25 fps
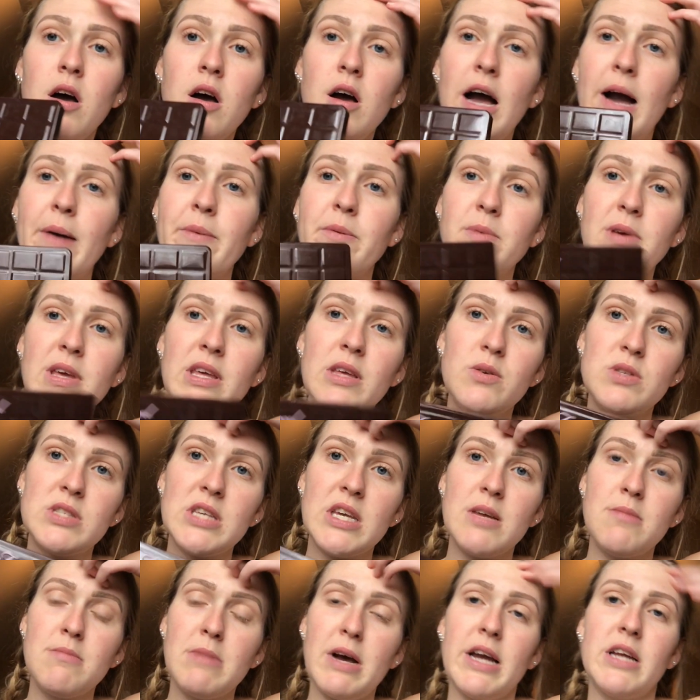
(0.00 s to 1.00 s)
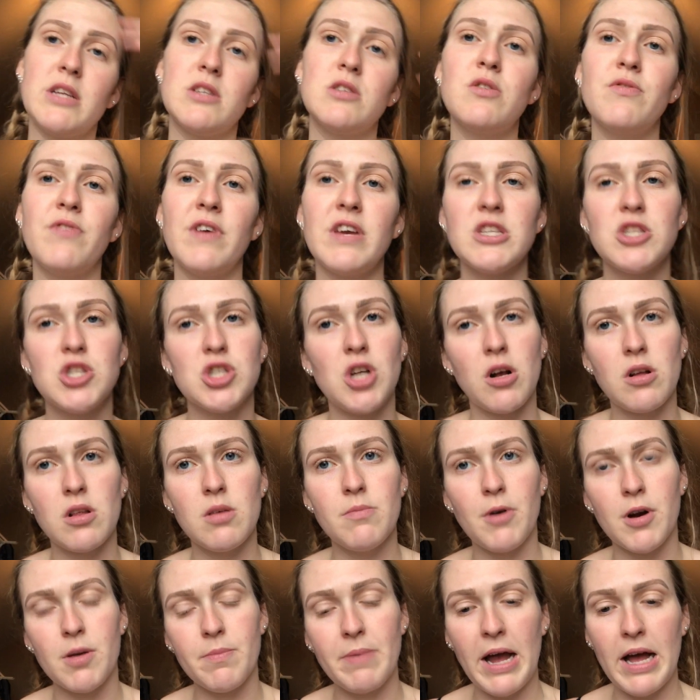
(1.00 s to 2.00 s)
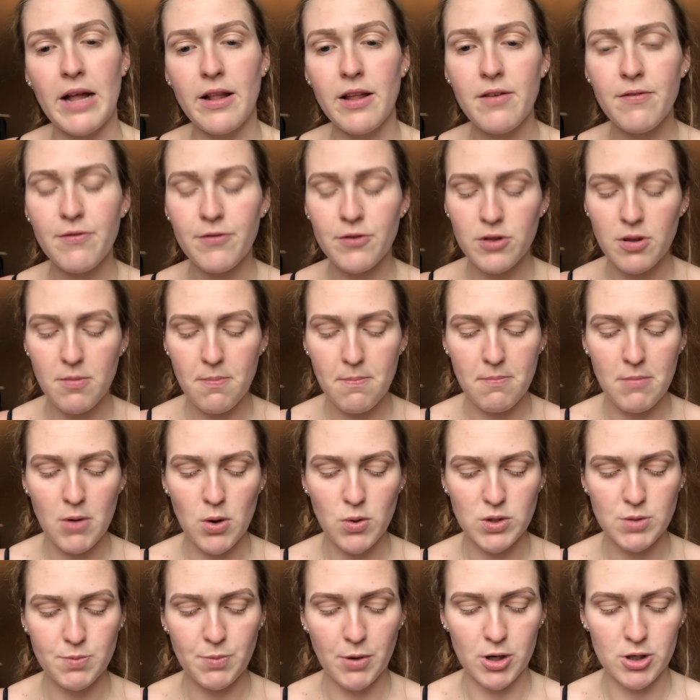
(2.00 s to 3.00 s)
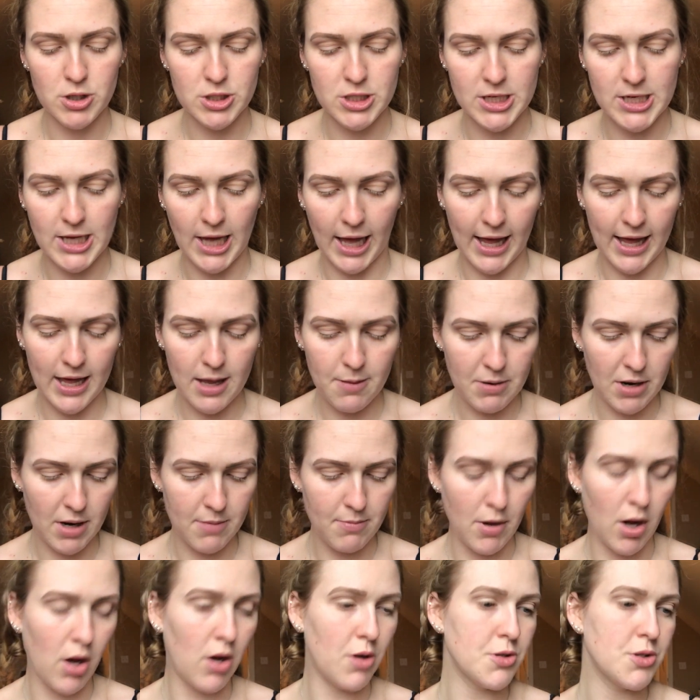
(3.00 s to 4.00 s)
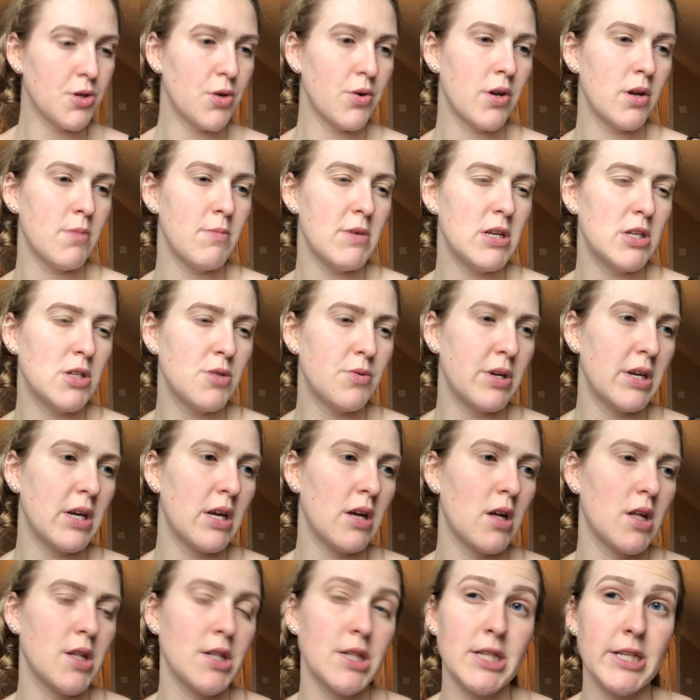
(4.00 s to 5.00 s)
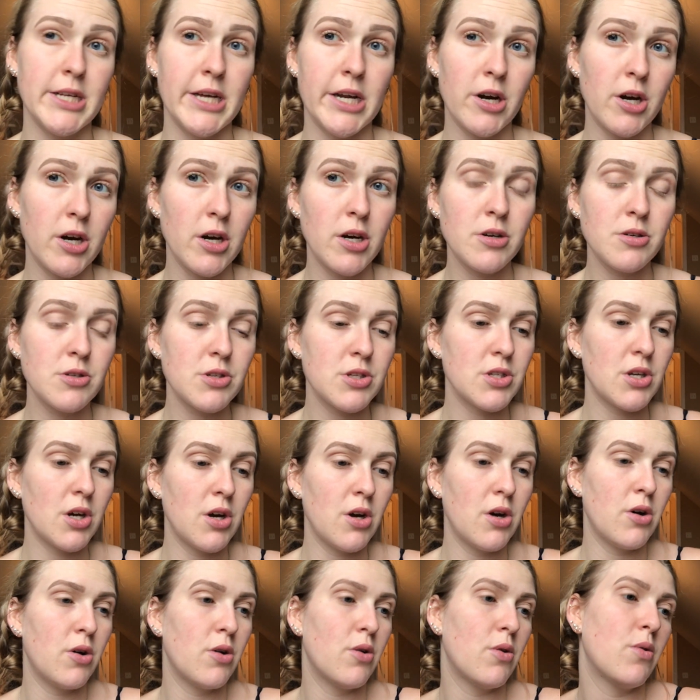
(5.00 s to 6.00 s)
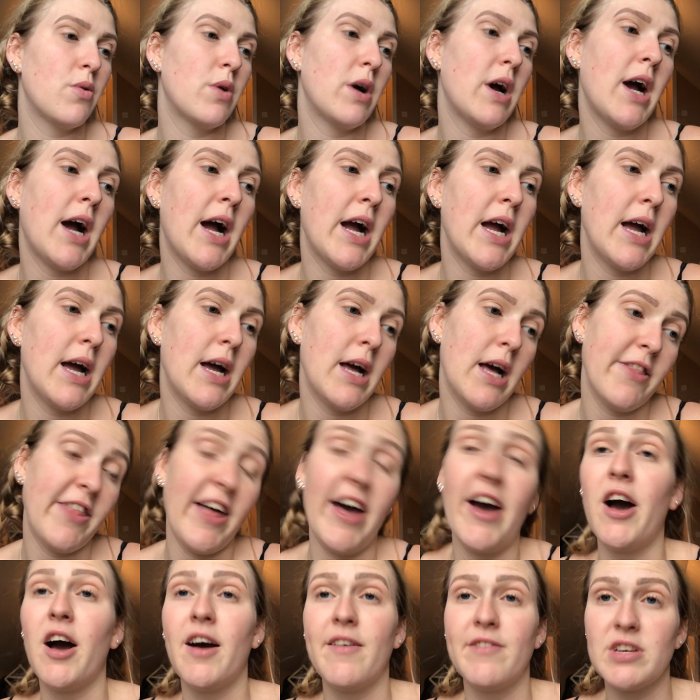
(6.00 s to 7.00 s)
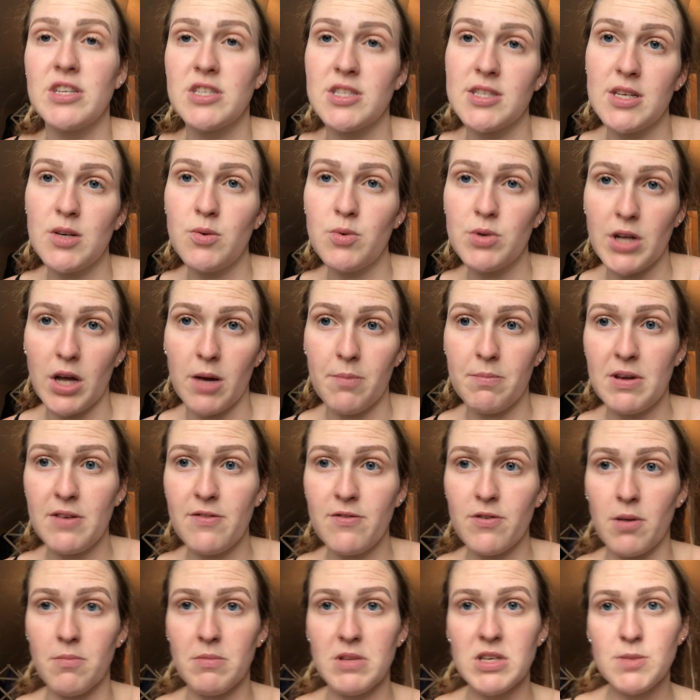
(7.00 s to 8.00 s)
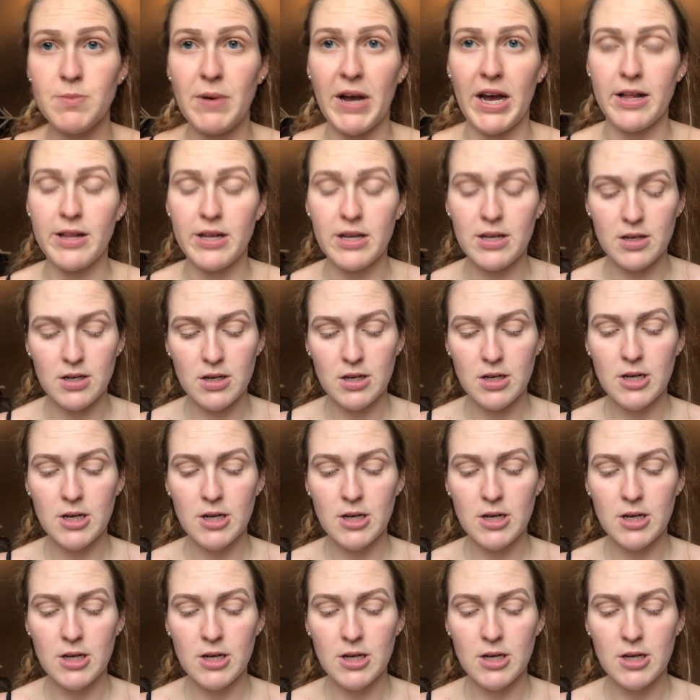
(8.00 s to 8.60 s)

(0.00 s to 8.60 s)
I'm going to be using my Too Faced Chocolate Bar palette for the most part today, but I'm also going to be doing glitter, so that obviously will not be from this palette.